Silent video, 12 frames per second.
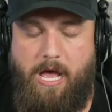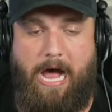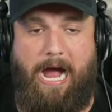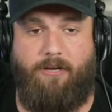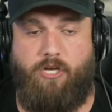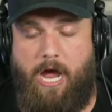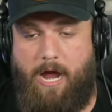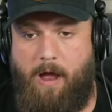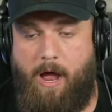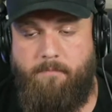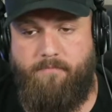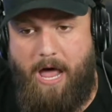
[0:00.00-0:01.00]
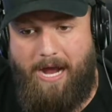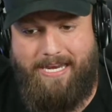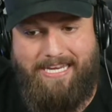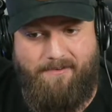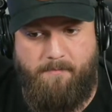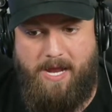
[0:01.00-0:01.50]
I'm not going
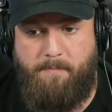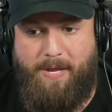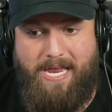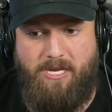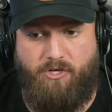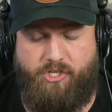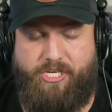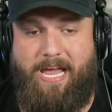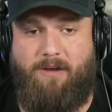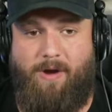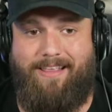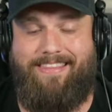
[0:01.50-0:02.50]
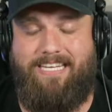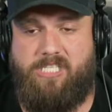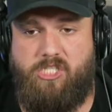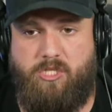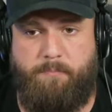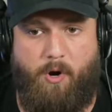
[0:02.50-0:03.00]
to give you my opinion just yet, right? This
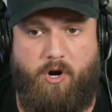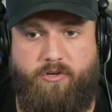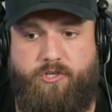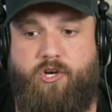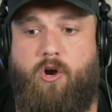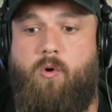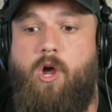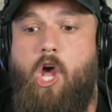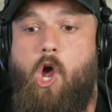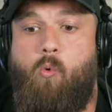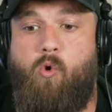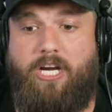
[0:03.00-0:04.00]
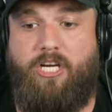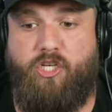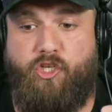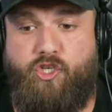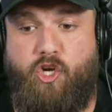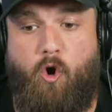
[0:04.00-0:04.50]
is the part of the show where I
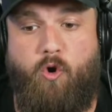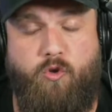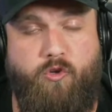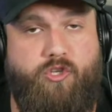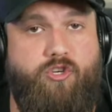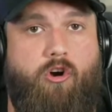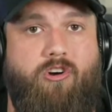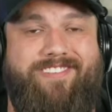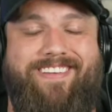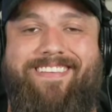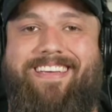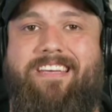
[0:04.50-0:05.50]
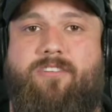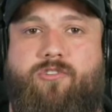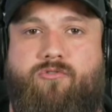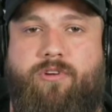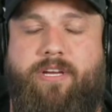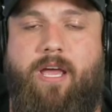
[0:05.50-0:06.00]
just show you the charts and the
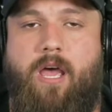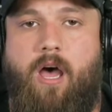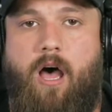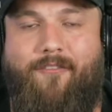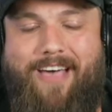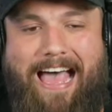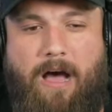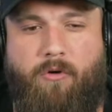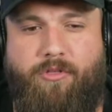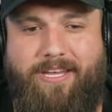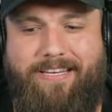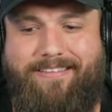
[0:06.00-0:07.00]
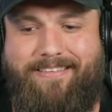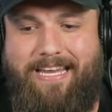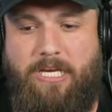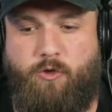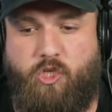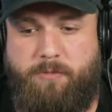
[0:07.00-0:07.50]
history of how these
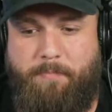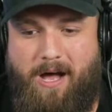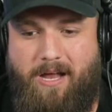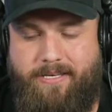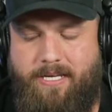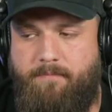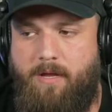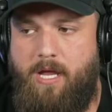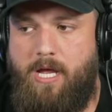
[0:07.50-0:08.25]
things responded.